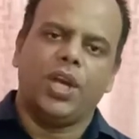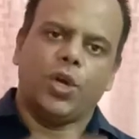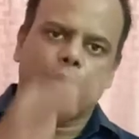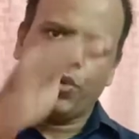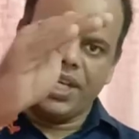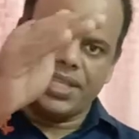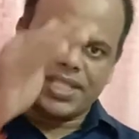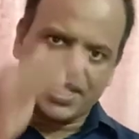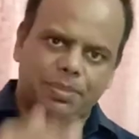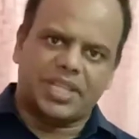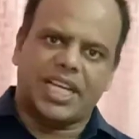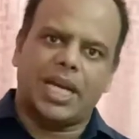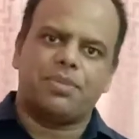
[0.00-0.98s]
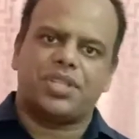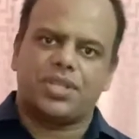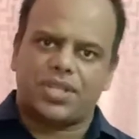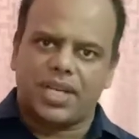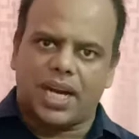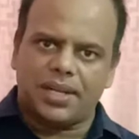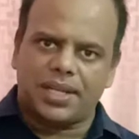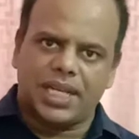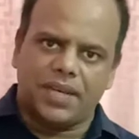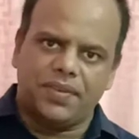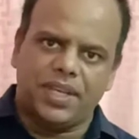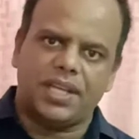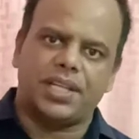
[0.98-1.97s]
We sometimes start
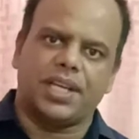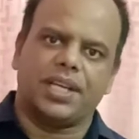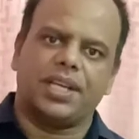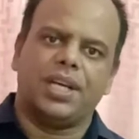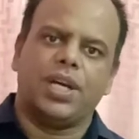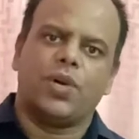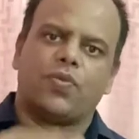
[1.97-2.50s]
deviating